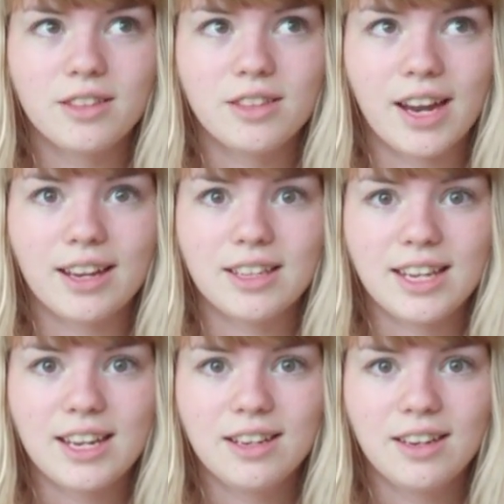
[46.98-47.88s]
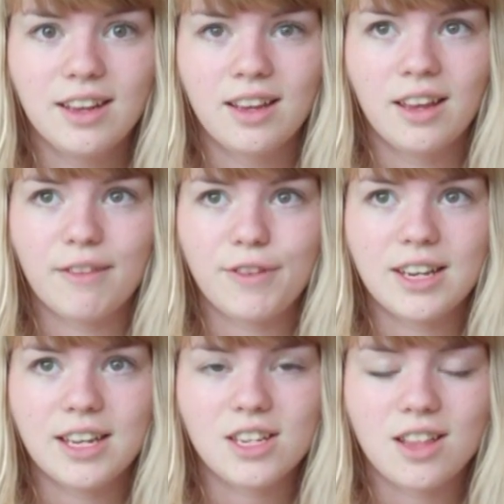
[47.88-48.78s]
Jack and Dean
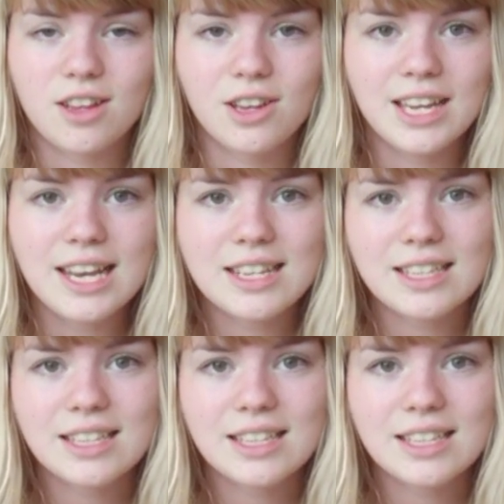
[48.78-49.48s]
feeding each other cookies.